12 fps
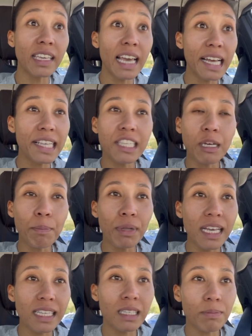So
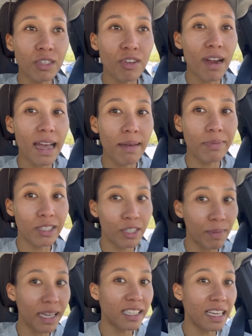please subscribe to
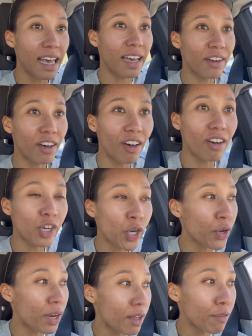my channel.
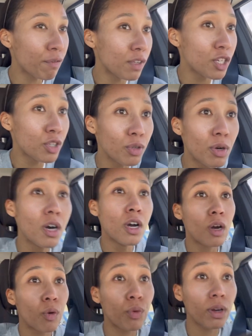Kona flew
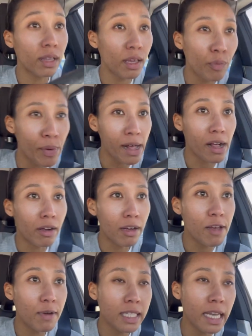really well.
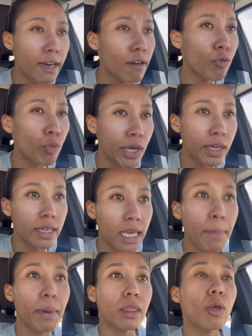It was kind of windy,
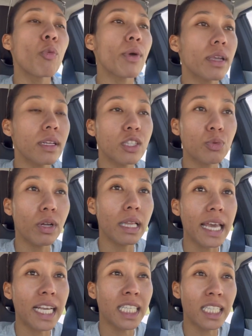but the winds were
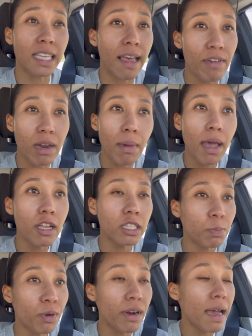like 7 miles
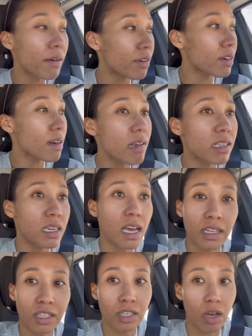per hour. It's
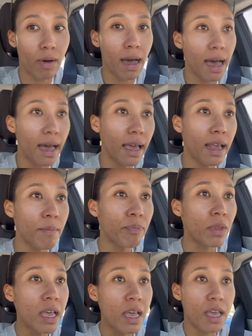not so high.
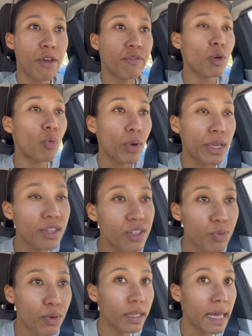If the
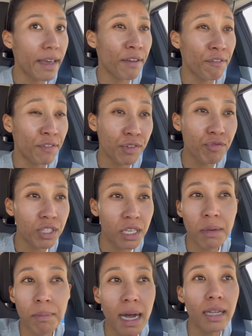winds were like
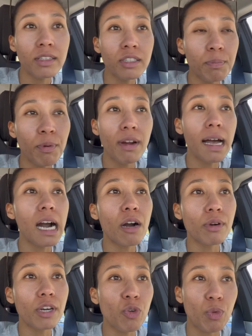15 miles per
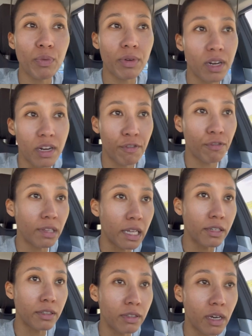hour, we wouldn't have
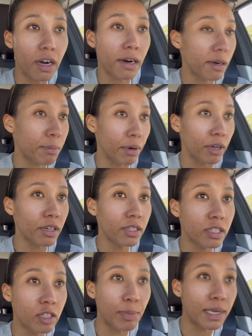flown our
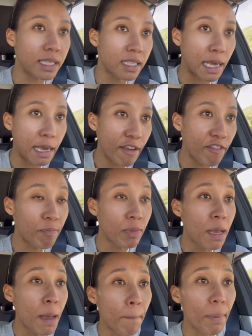birds to be safe.
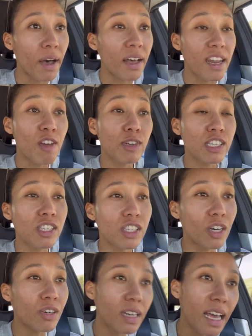But it was
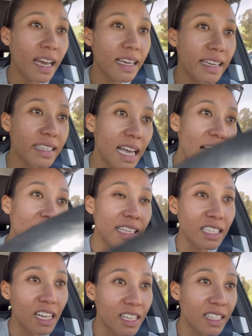so nice. I
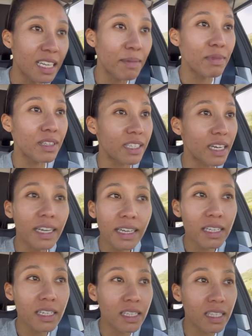saw some
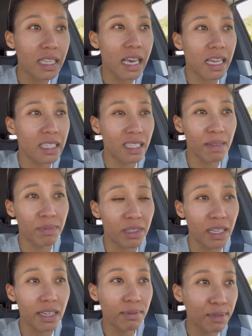ducks, like some
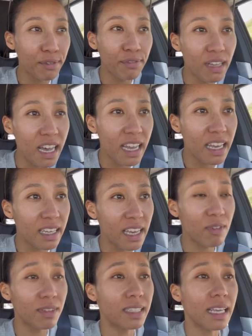ducks were flying.
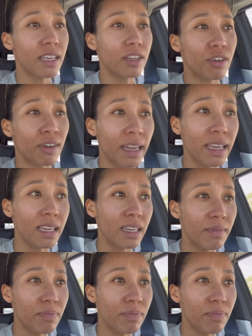It was like a great,